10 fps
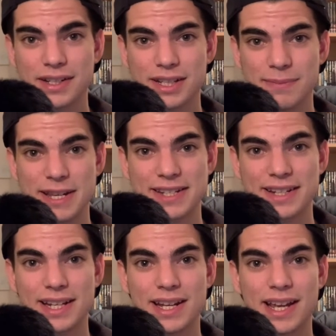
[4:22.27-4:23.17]
to be
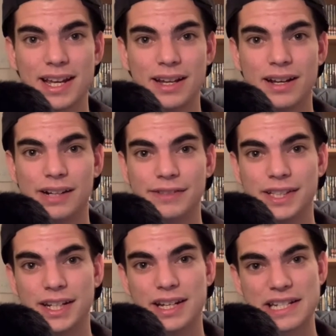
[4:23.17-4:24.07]
seen here, other
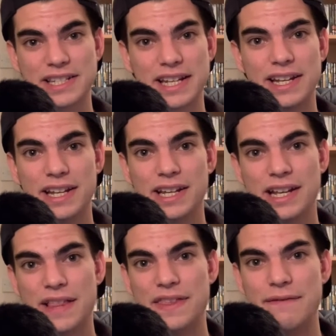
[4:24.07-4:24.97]
than, as I said,
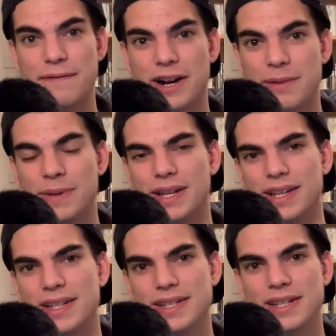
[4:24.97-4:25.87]
the environment it
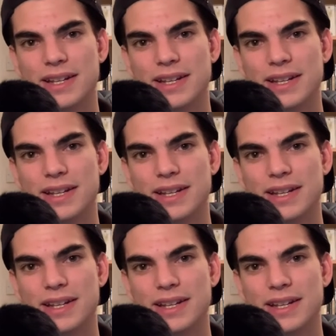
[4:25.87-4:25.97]
is.